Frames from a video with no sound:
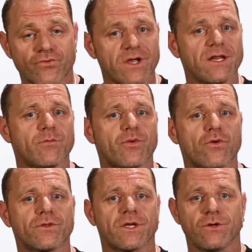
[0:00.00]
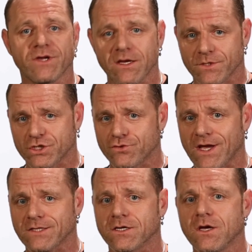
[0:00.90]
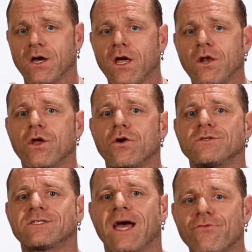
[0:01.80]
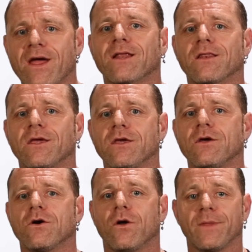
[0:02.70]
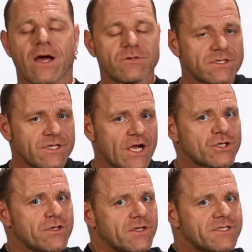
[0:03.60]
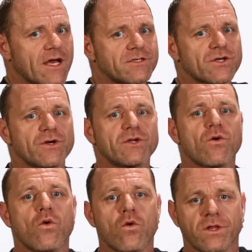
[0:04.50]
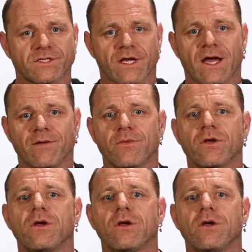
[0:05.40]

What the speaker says: really important that you keep the stress and load directly on the outer section of your deltoid all the time.